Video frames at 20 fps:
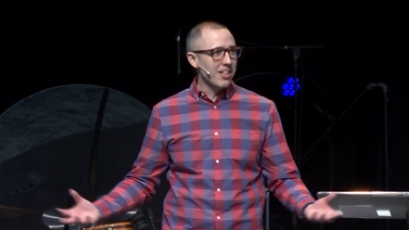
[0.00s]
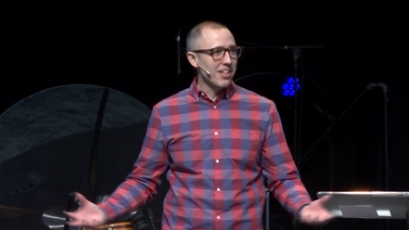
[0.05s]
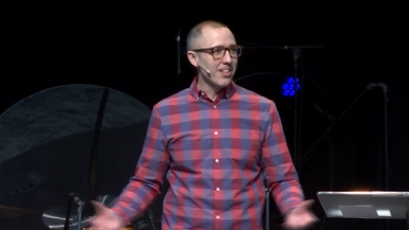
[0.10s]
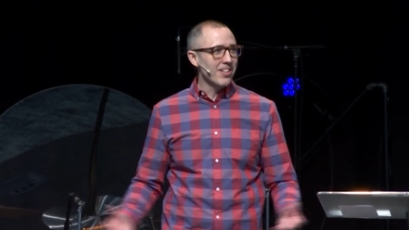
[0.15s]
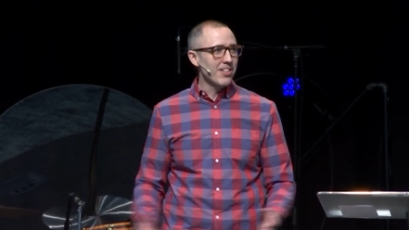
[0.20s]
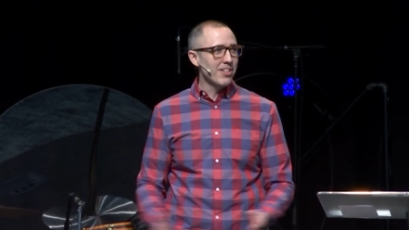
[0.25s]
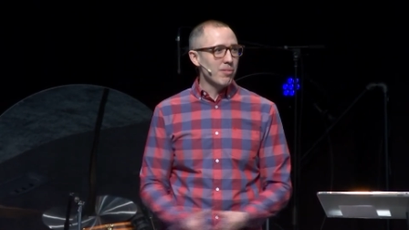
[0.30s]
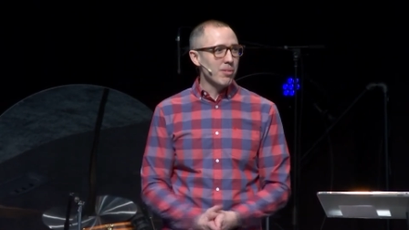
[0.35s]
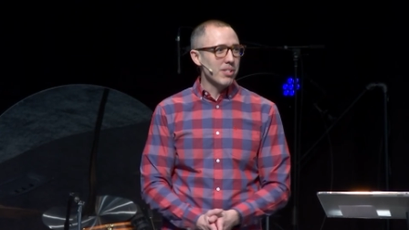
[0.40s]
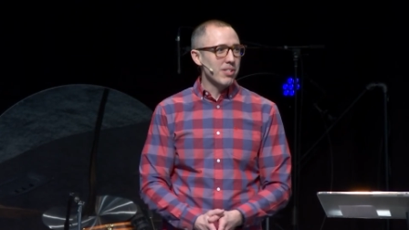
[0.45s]
You know,
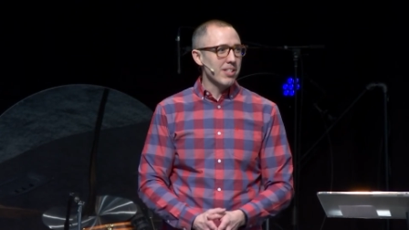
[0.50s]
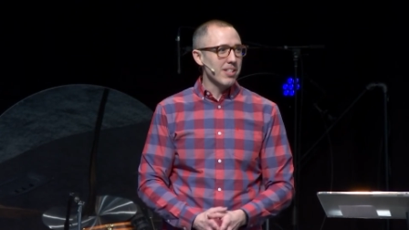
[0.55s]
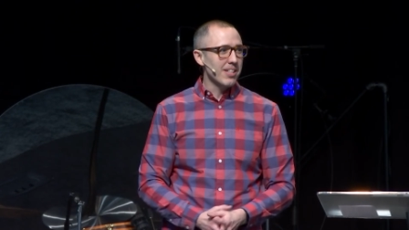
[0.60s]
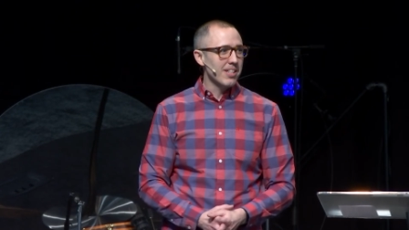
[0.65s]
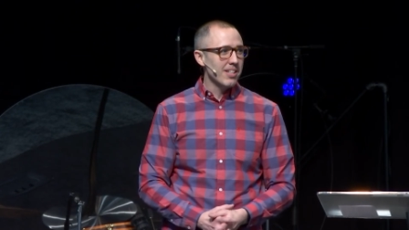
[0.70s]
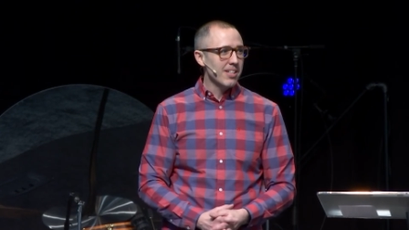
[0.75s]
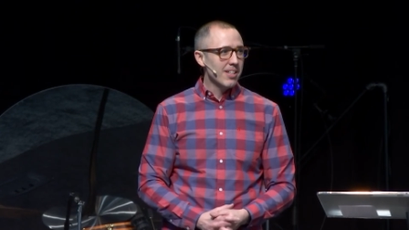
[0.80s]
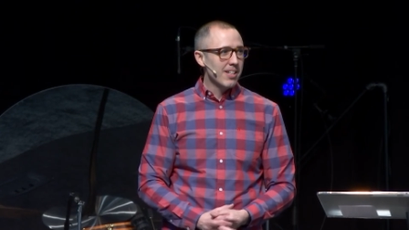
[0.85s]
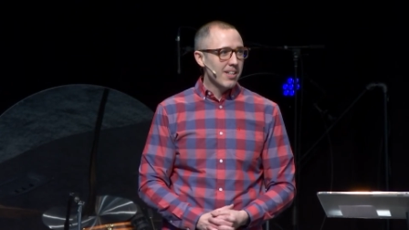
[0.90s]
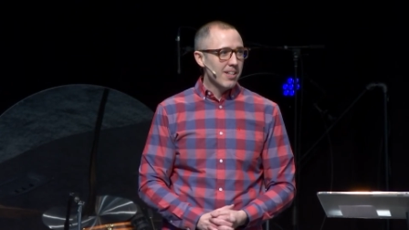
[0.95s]
it wasn't
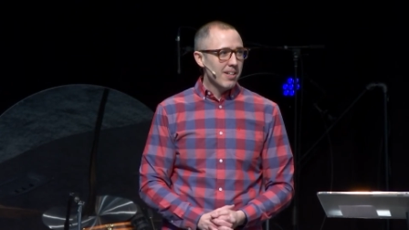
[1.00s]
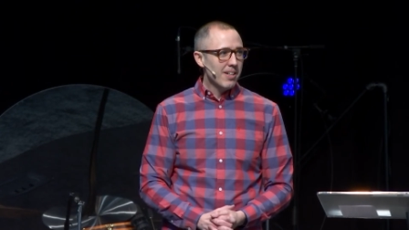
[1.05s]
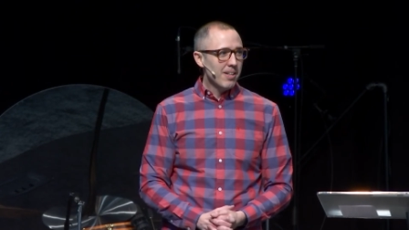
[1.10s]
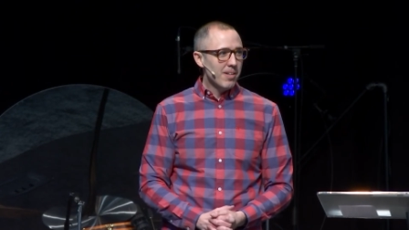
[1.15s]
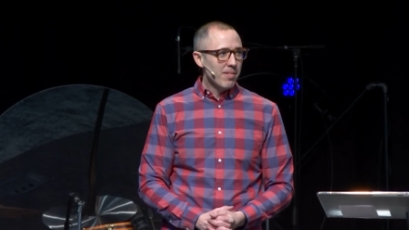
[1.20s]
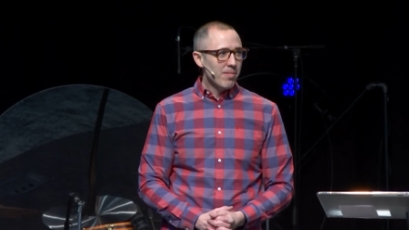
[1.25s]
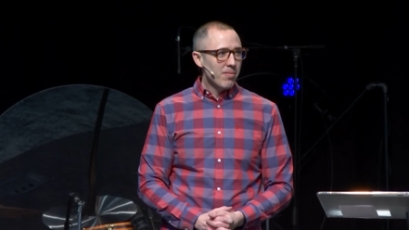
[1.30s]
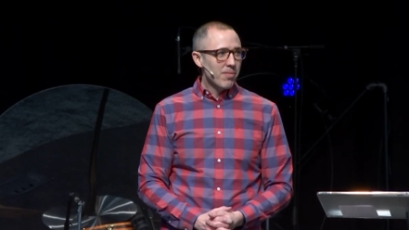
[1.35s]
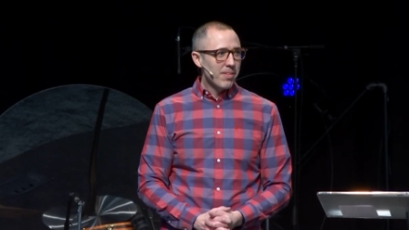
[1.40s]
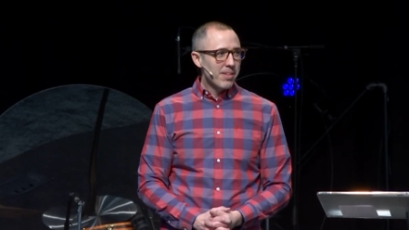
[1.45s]
a,
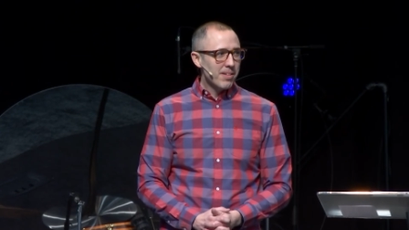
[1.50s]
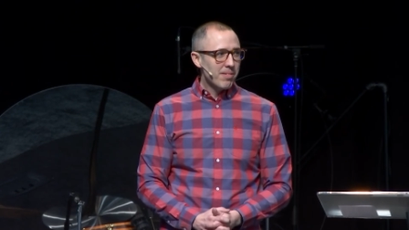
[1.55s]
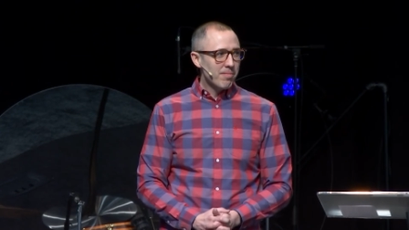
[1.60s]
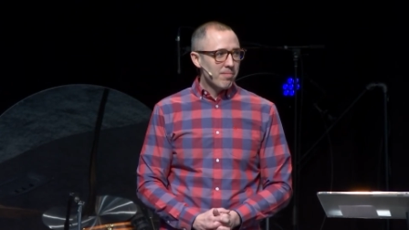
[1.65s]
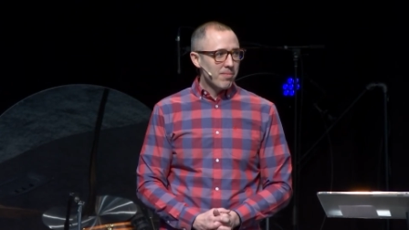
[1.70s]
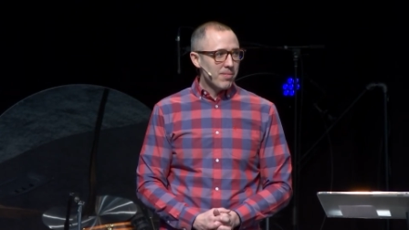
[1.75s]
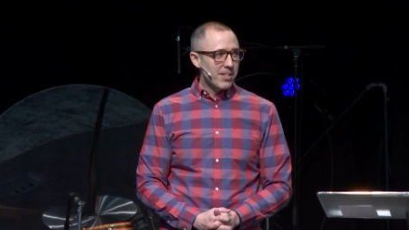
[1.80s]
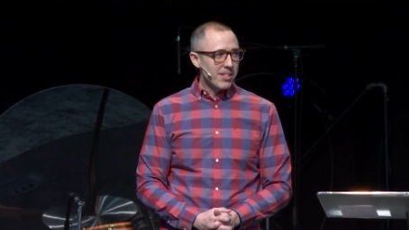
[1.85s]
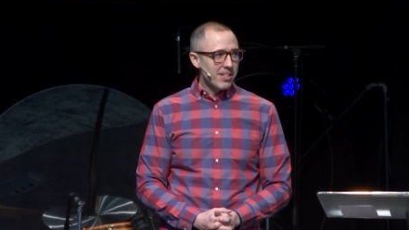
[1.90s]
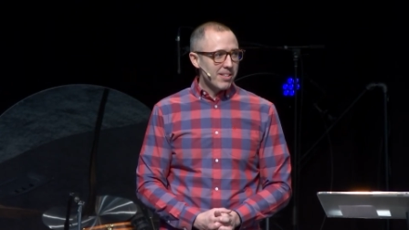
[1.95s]

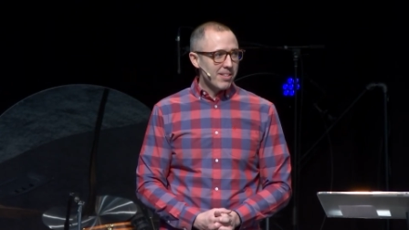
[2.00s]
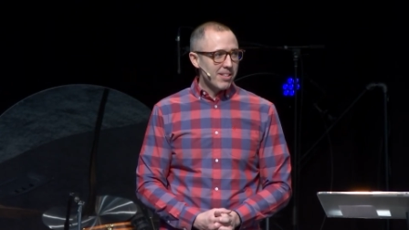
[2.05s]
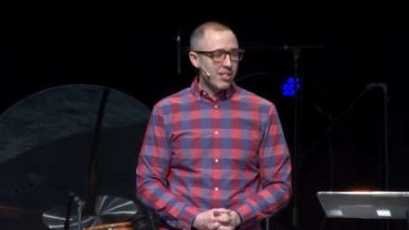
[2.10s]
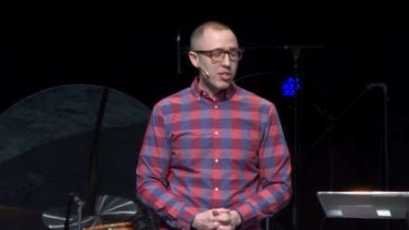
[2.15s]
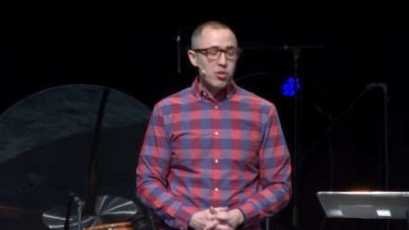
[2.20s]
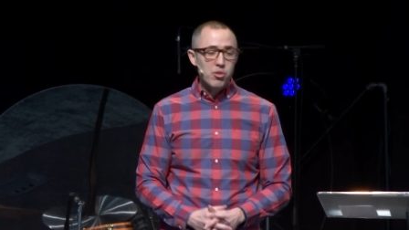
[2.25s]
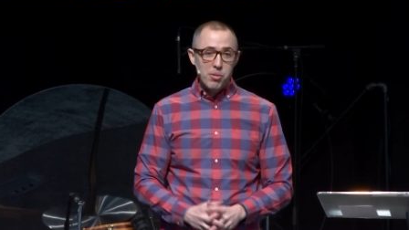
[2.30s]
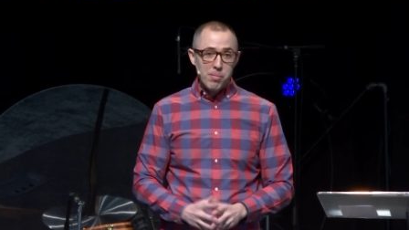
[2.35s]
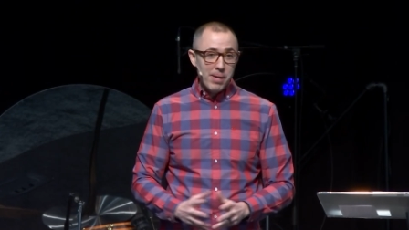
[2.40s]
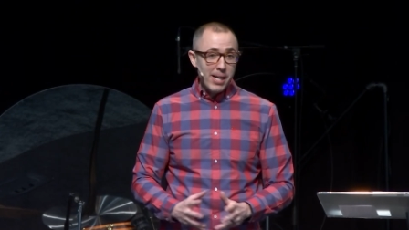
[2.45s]

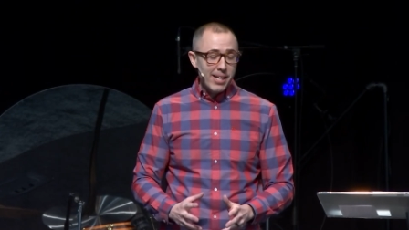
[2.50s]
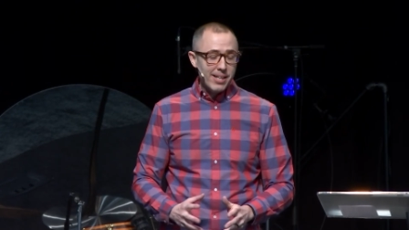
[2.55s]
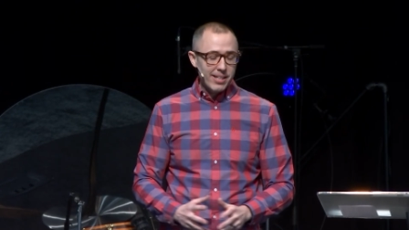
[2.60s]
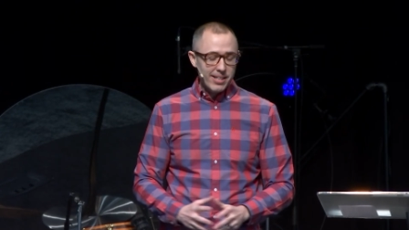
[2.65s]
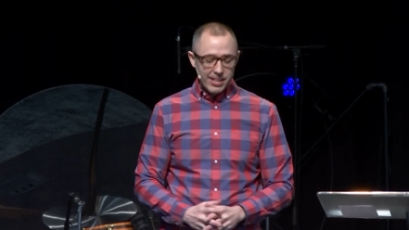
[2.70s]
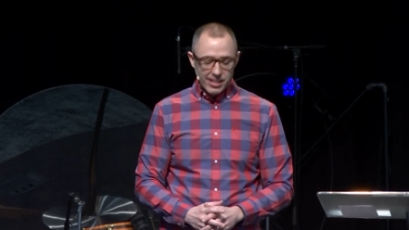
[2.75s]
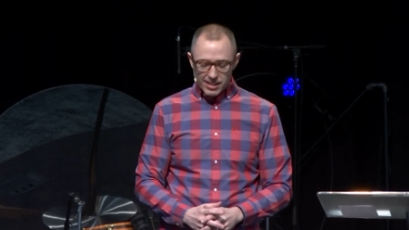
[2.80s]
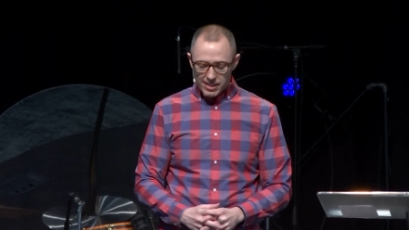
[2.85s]
it's traumatic.